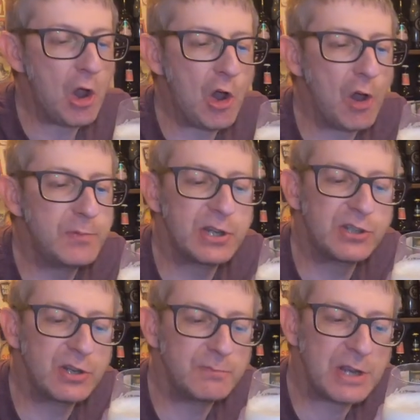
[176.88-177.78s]
herbs,
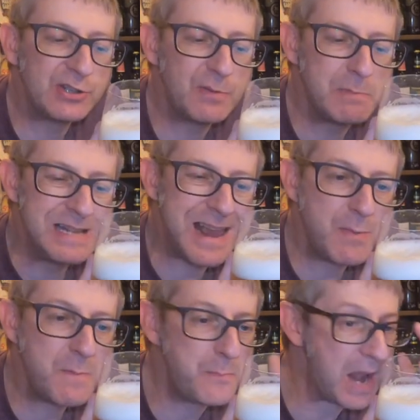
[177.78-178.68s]
there's some
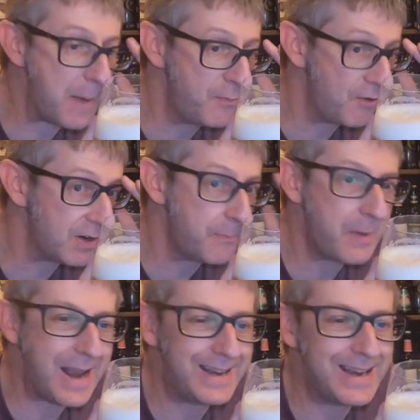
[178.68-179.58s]
lemon pepper at the
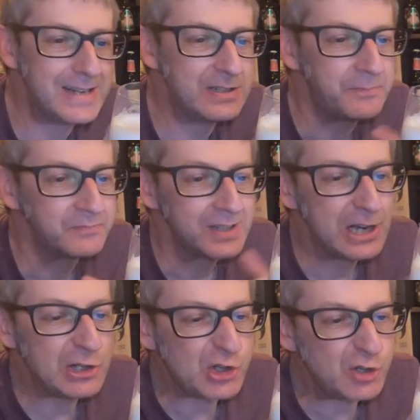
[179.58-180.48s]
back end.
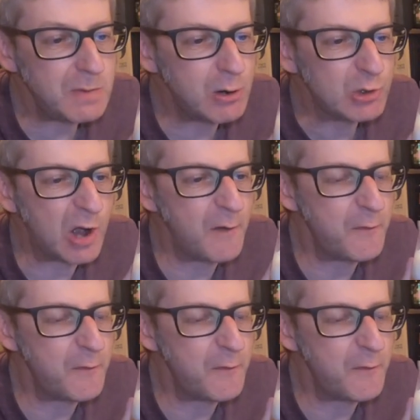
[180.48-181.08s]
It smells like a